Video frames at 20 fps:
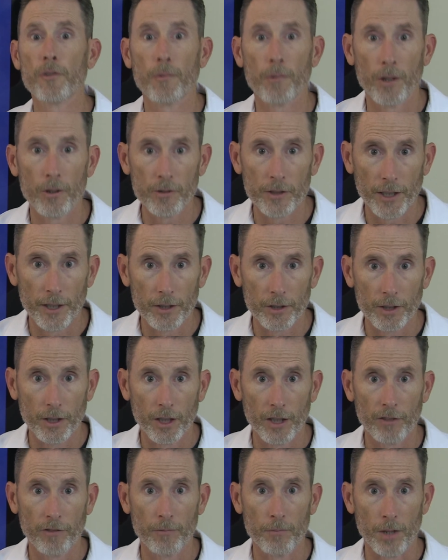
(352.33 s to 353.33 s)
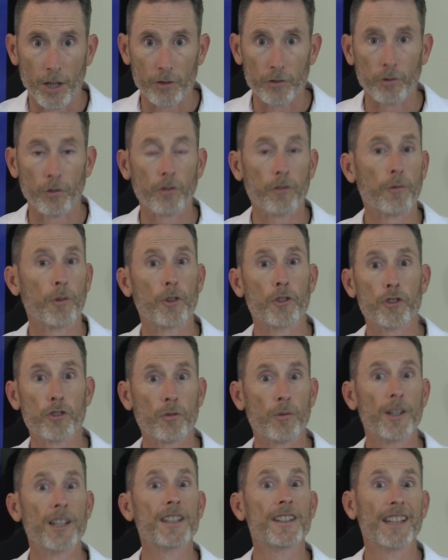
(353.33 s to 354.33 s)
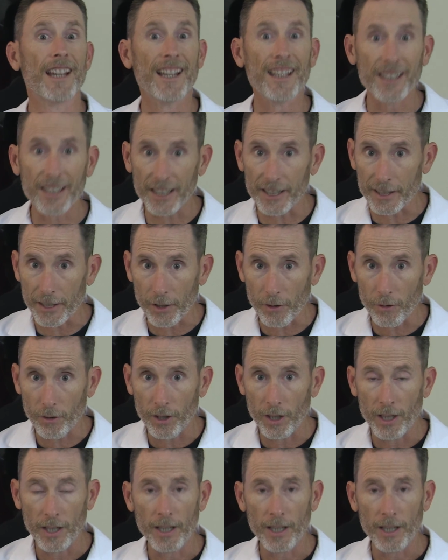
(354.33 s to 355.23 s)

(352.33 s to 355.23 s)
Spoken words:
the rotator cuff muscles for strength and length.